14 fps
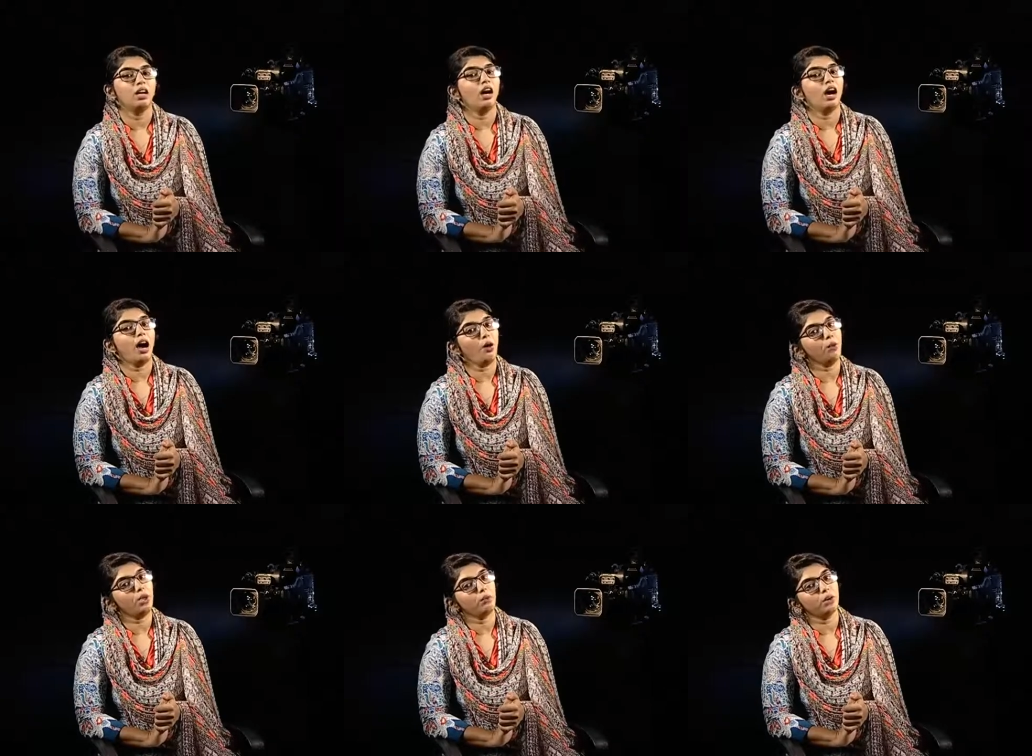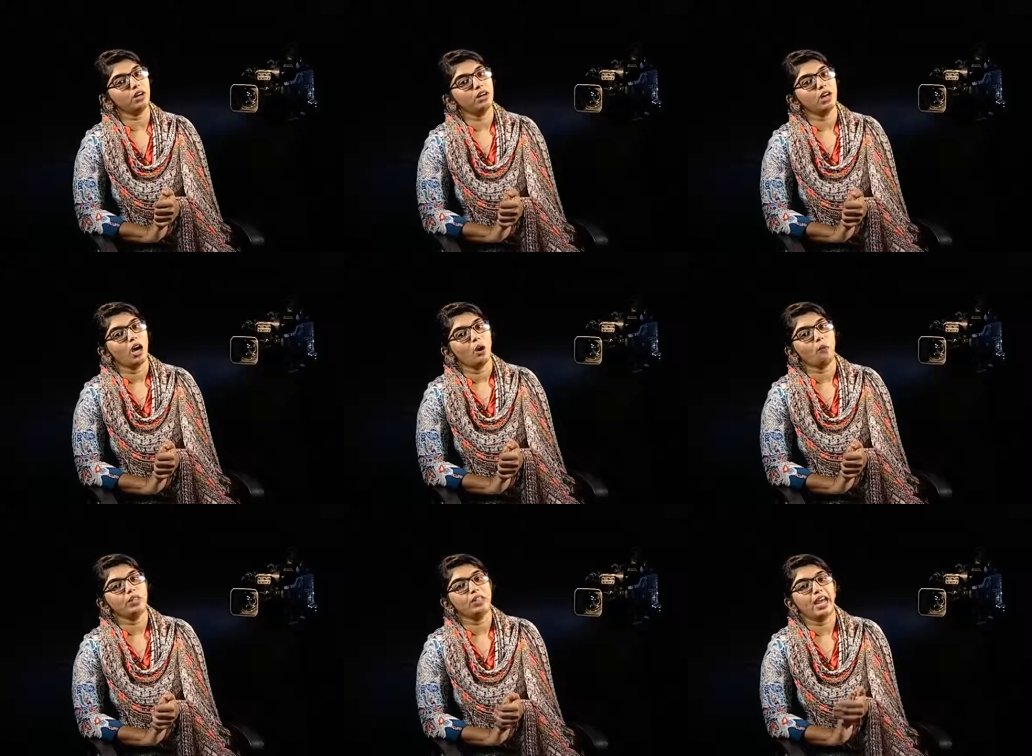However,
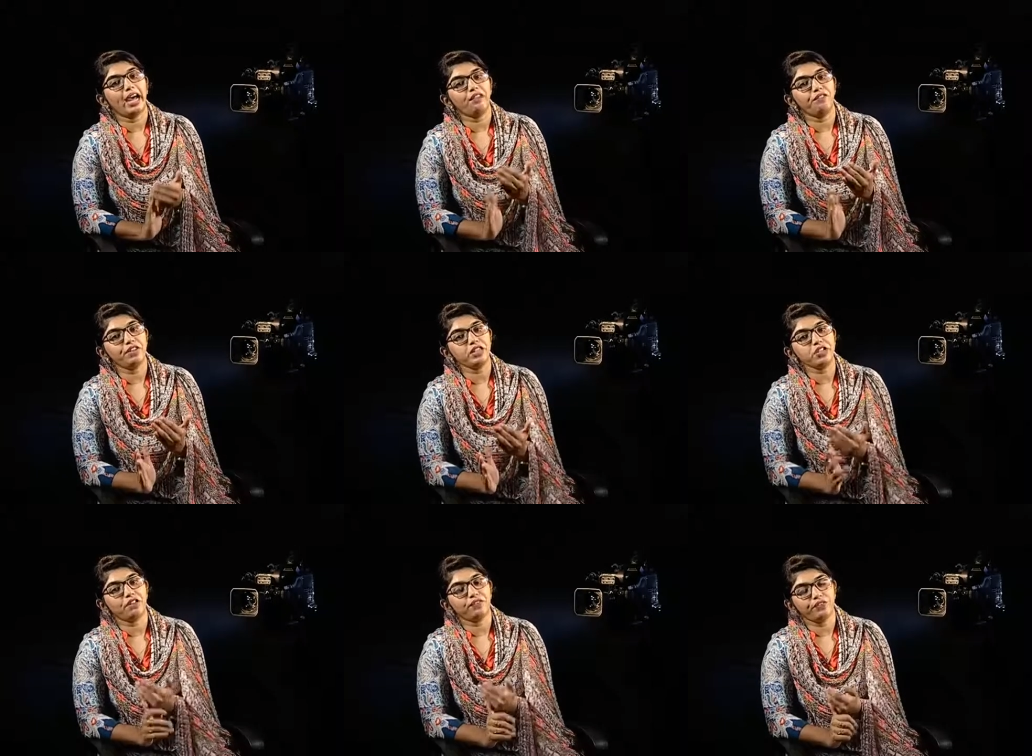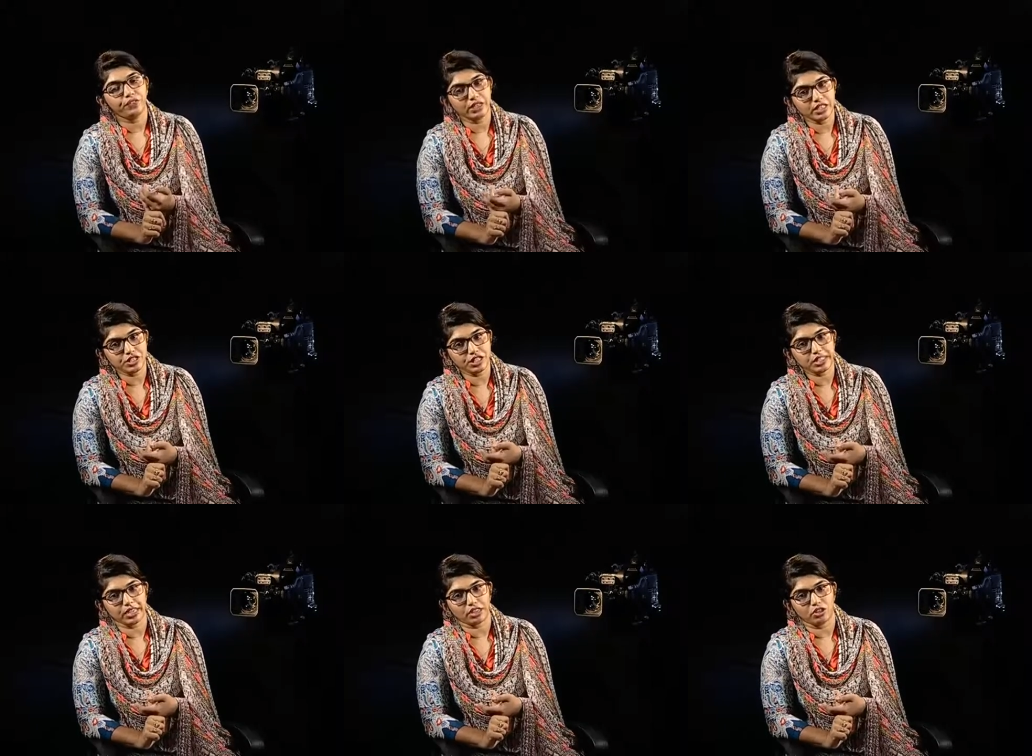with the advent of
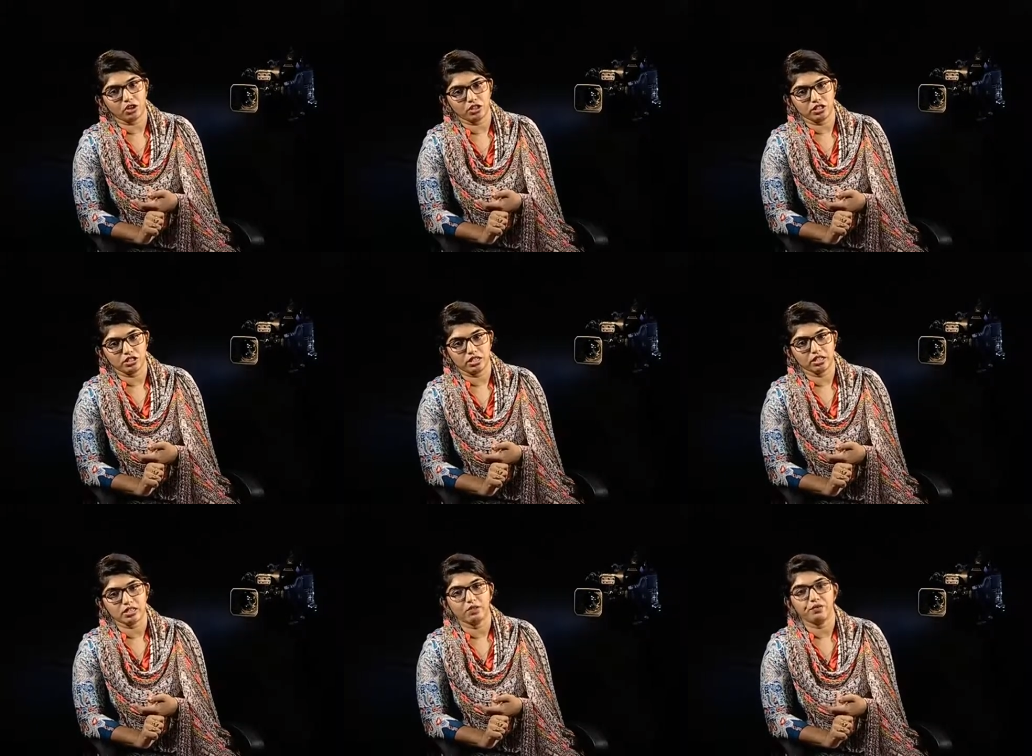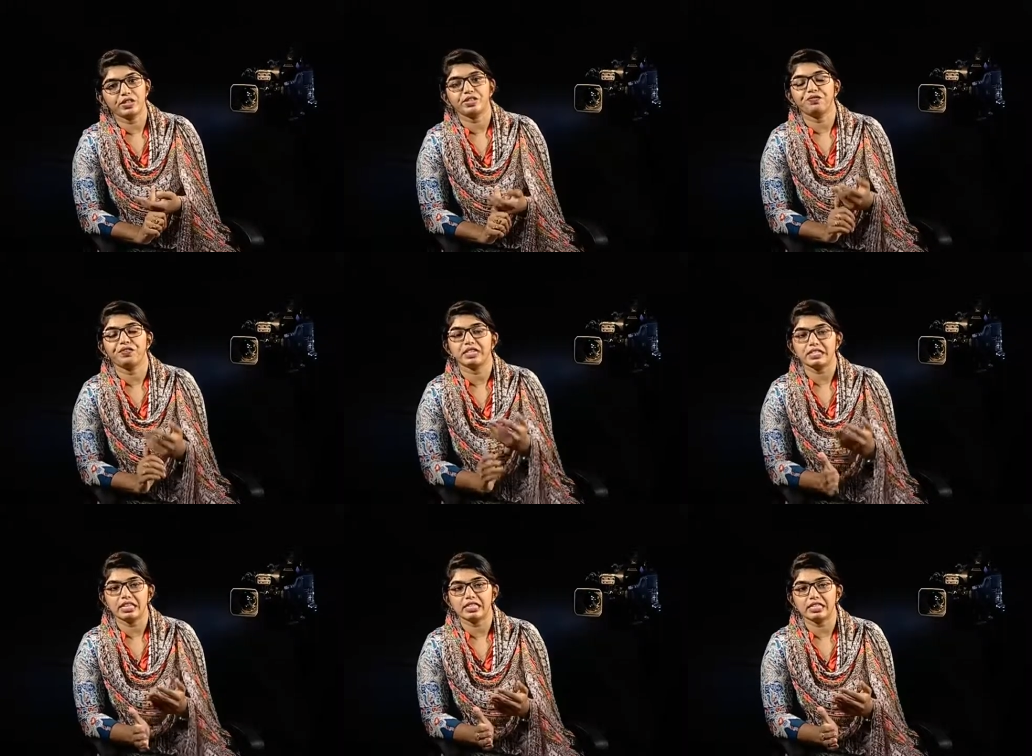3G technologies, which
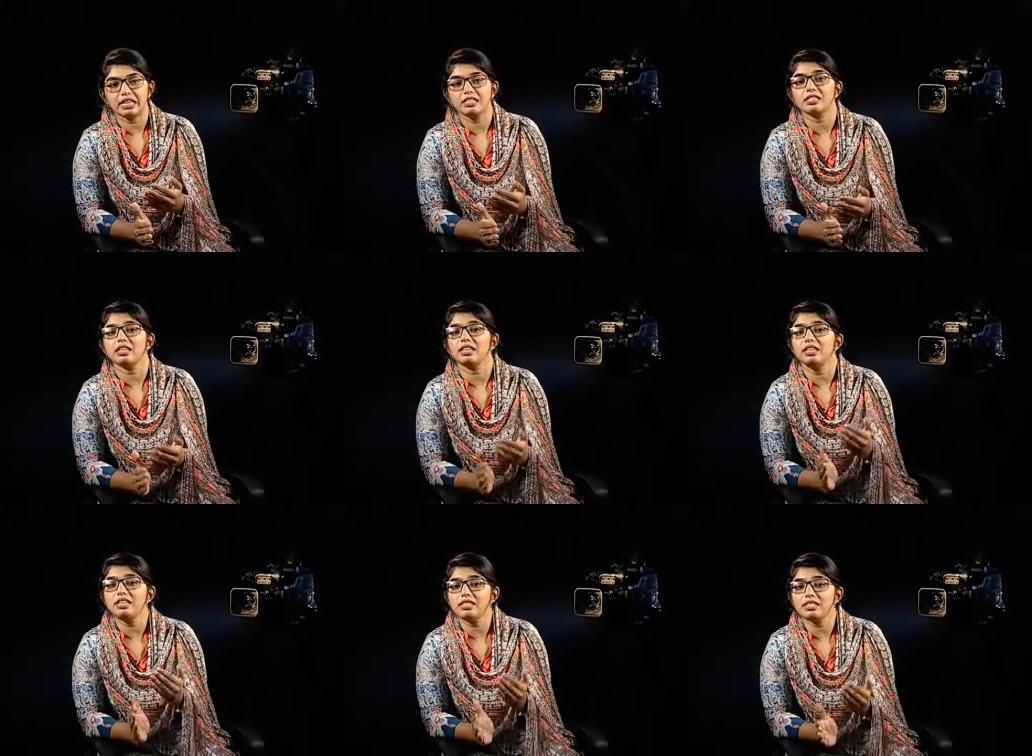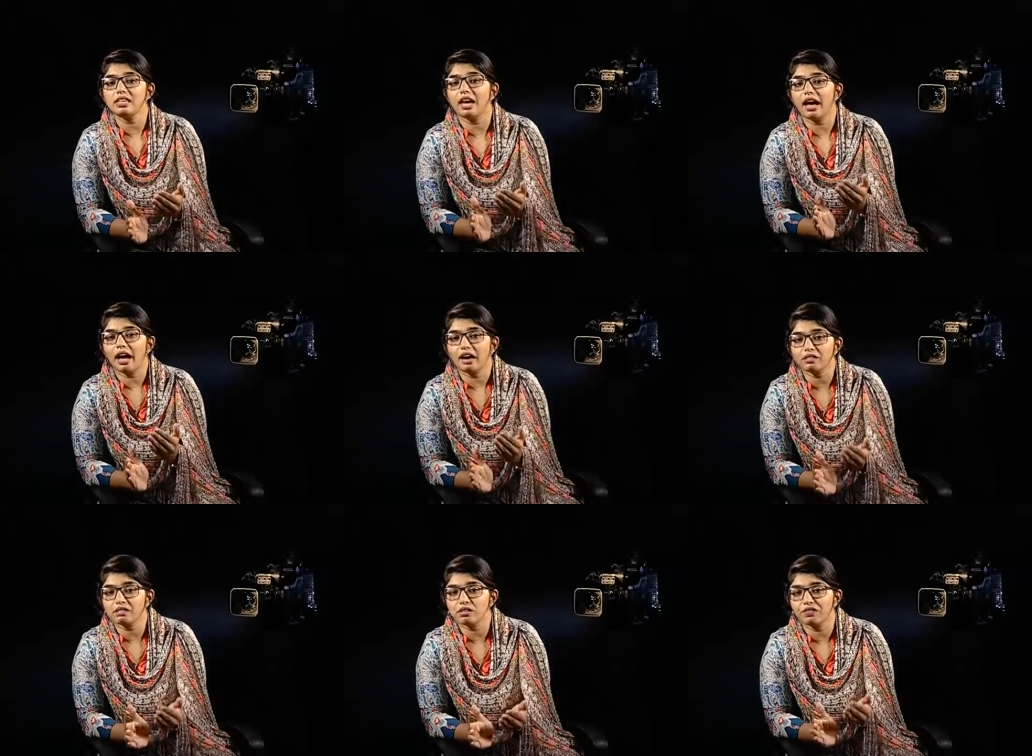facilitate easy
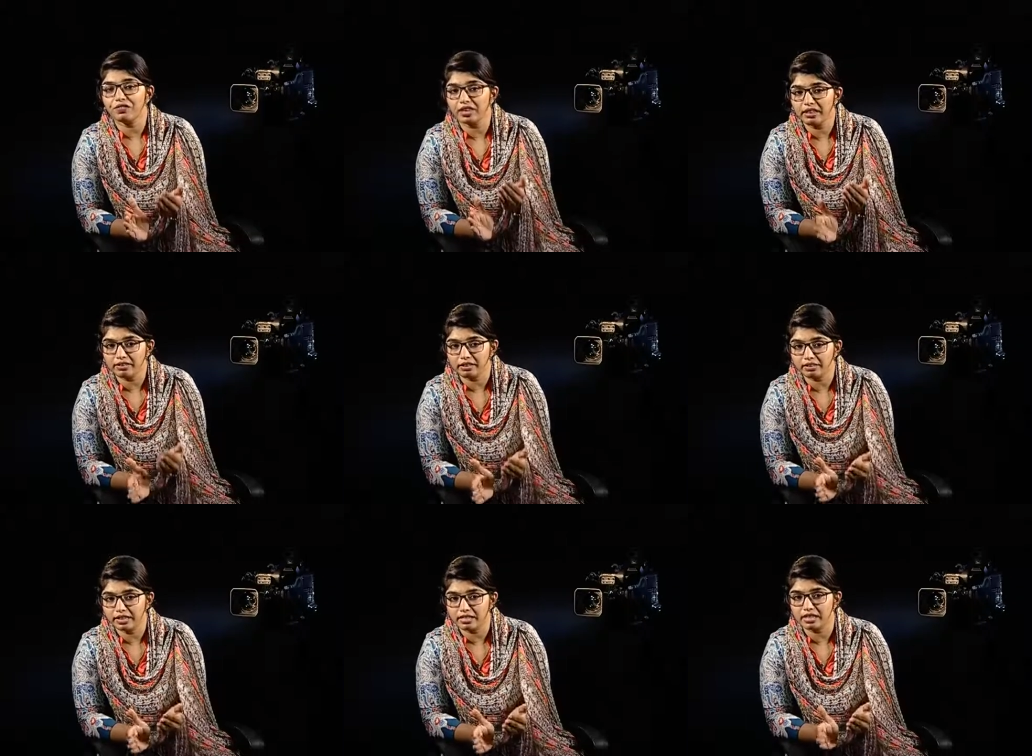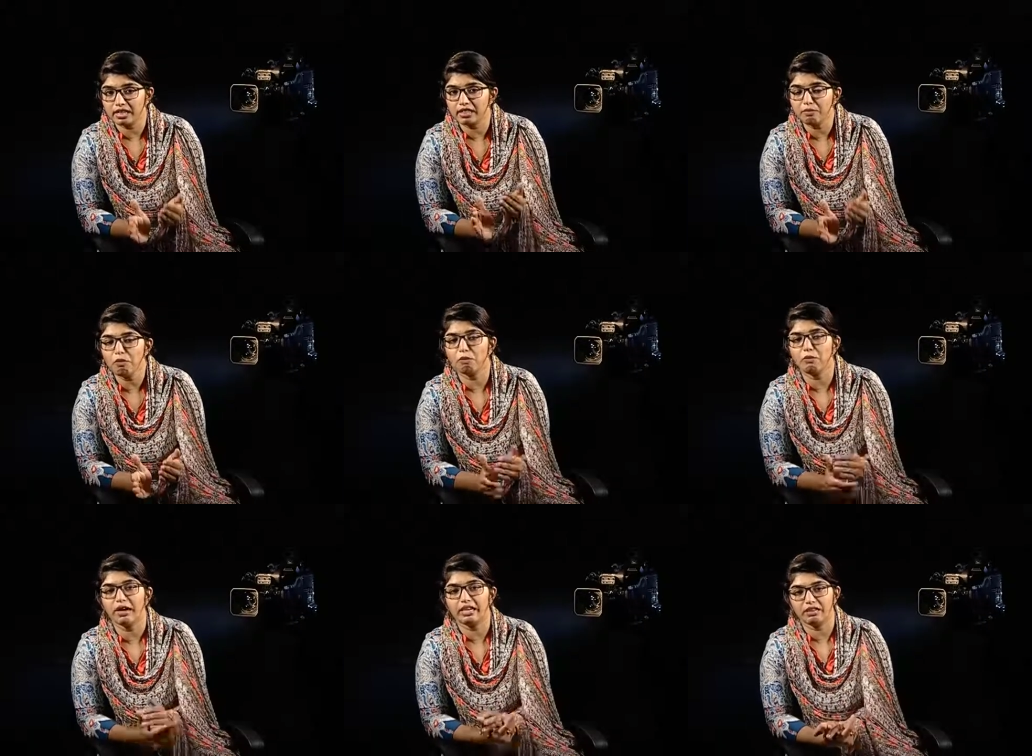access of internet in the
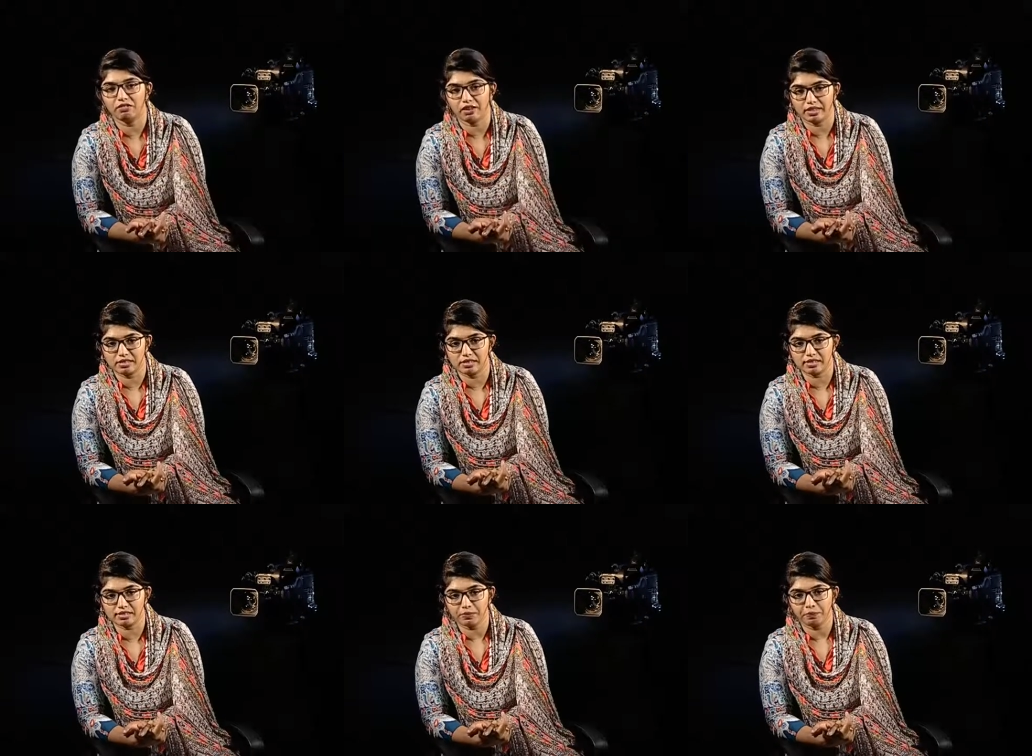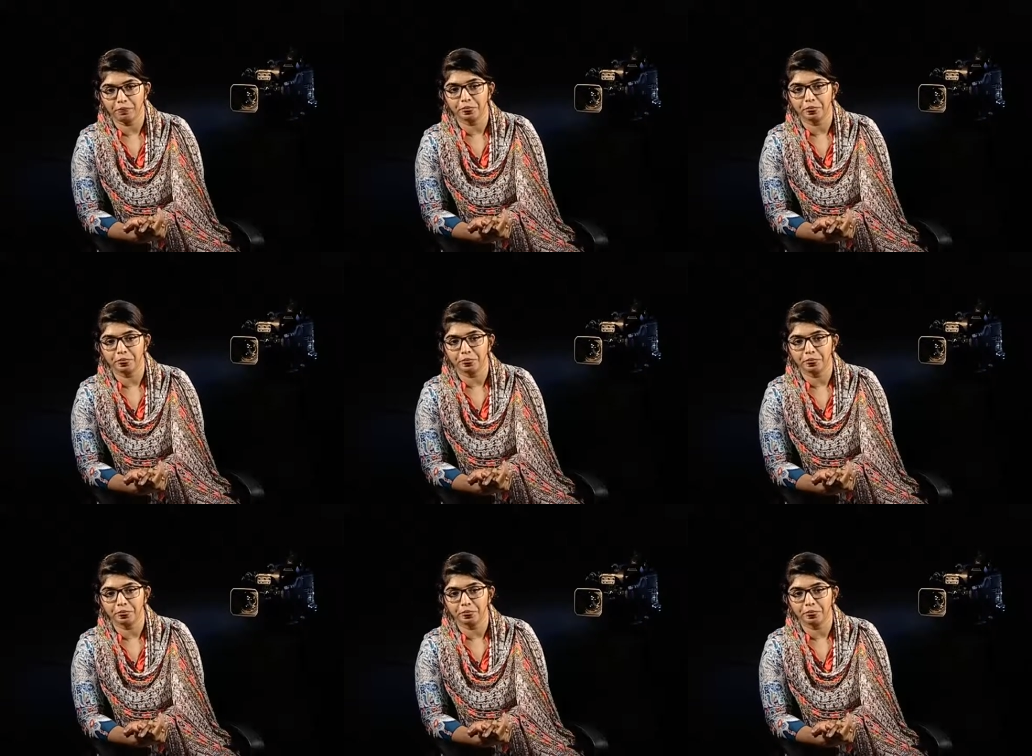mobile devices,